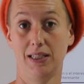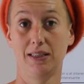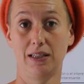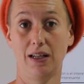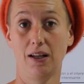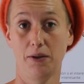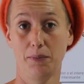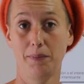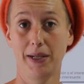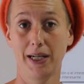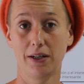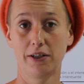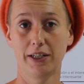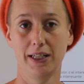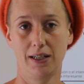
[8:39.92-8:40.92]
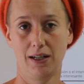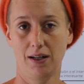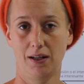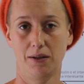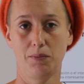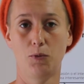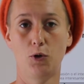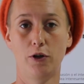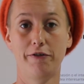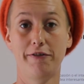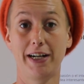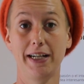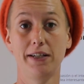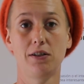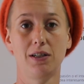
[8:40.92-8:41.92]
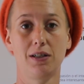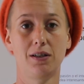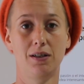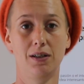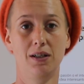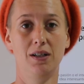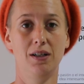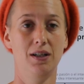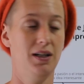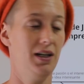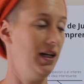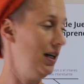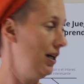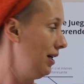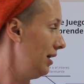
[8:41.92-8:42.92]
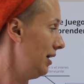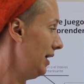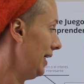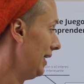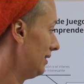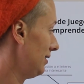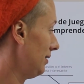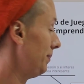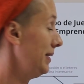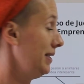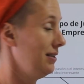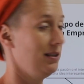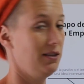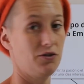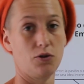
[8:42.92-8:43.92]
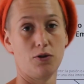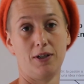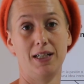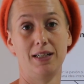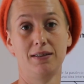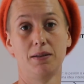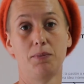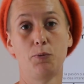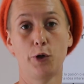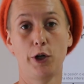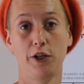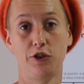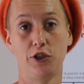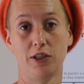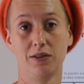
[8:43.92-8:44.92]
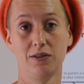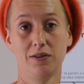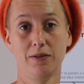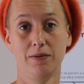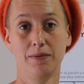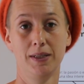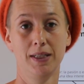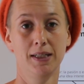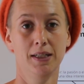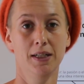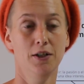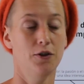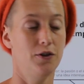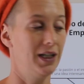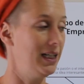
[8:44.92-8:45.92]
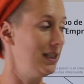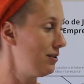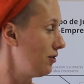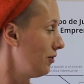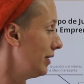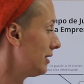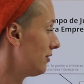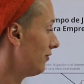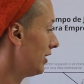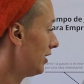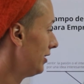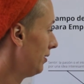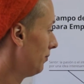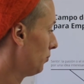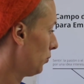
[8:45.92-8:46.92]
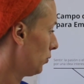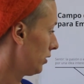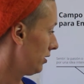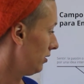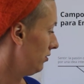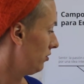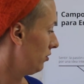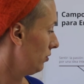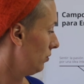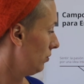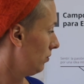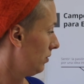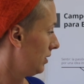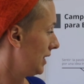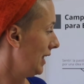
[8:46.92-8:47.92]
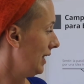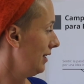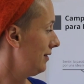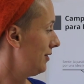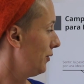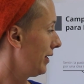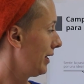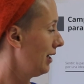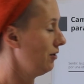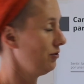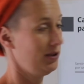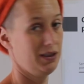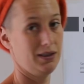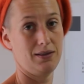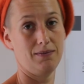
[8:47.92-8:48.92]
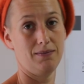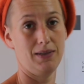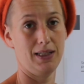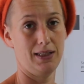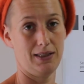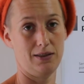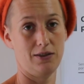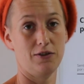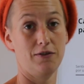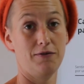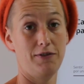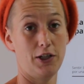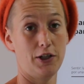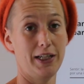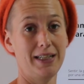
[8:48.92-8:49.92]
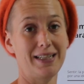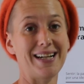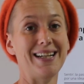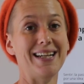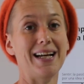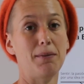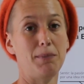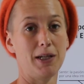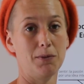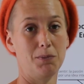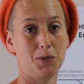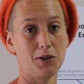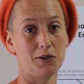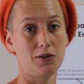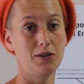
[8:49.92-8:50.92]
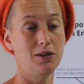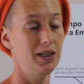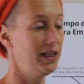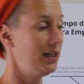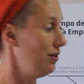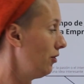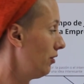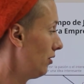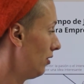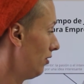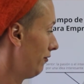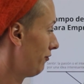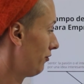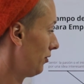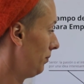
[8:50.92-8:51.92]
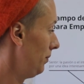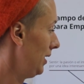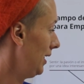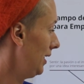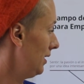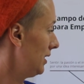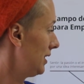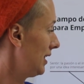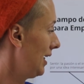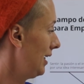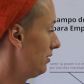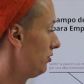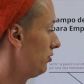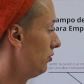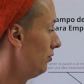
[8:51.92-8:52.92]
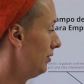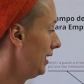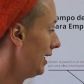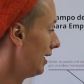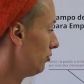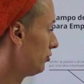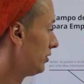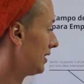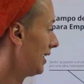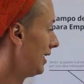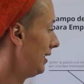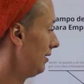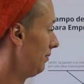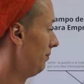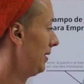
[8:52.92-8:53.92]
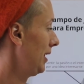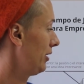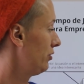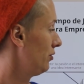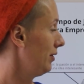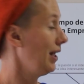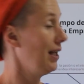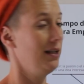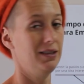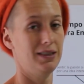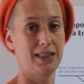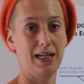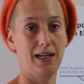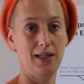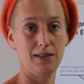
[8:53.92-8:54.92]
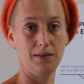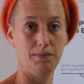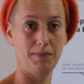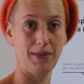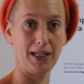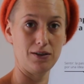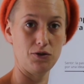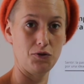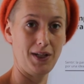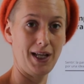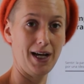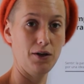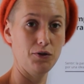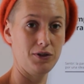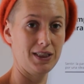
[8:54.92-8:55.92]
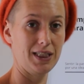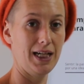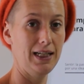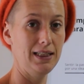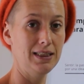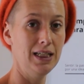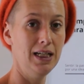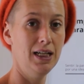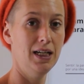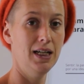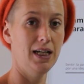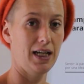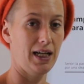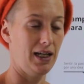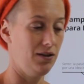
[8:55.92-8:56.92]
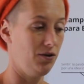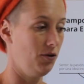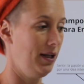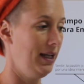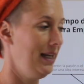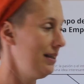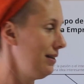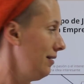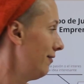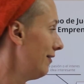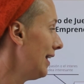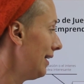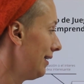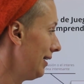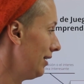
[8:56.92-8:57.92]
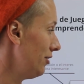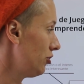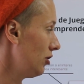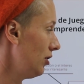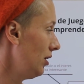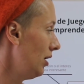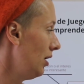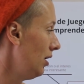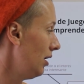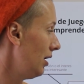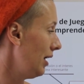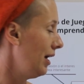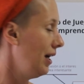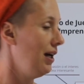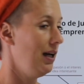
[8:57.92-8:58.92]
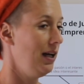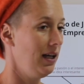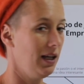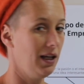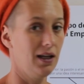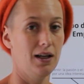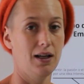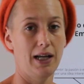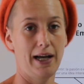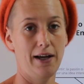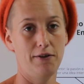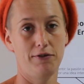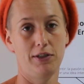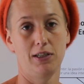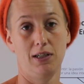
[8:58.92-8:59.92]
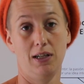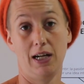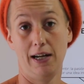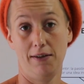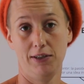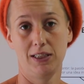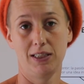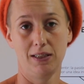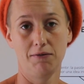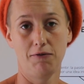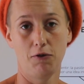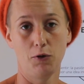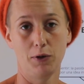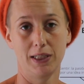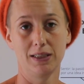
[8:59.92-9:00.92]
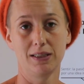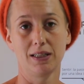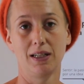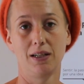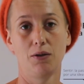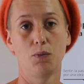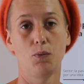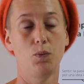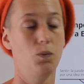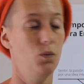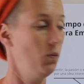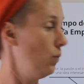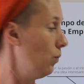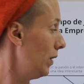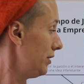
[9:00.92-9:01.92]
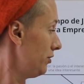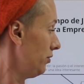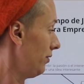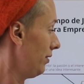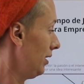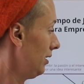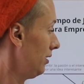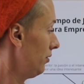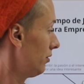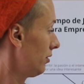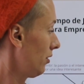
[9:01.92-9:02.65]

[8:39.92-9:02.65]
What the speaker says: a lot bigger and a lot more vital as a business or as a project. Right? So it's very important to take into account that it's a very dynamic model, and you go from the inside to the outside and back to the inside and back to the outside, and you let the validation have its influence in what you think you're